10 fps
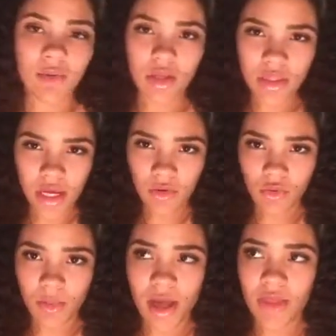They were in their
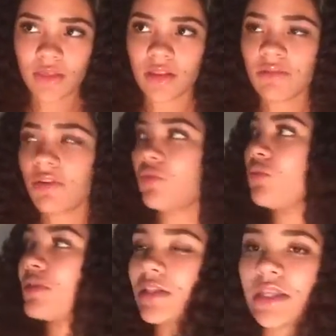room, and the living
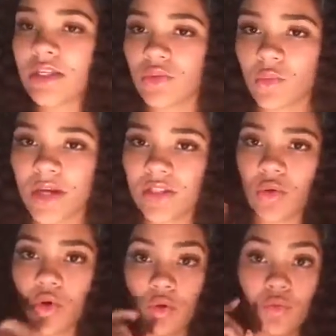room is this way.
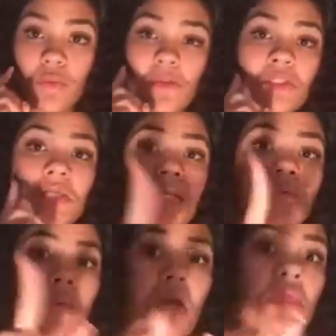So her room is
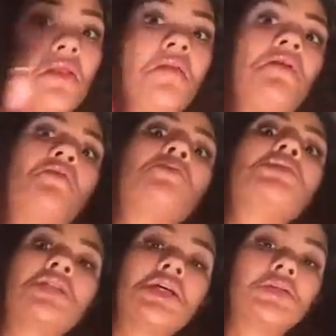this way, and the living room
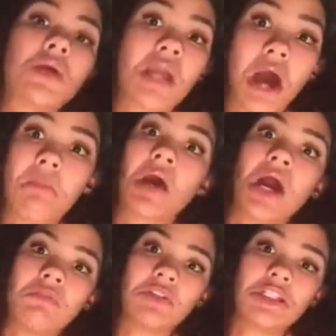is this way. And I'm
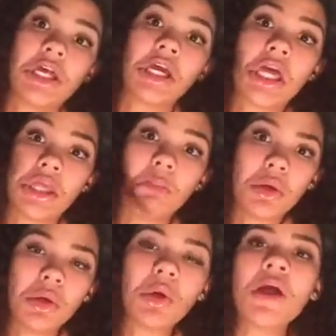kind of just in the
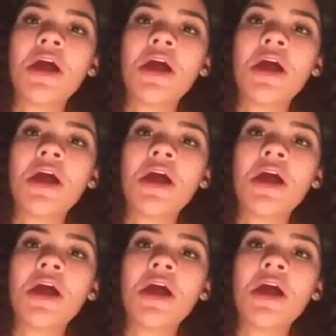middle.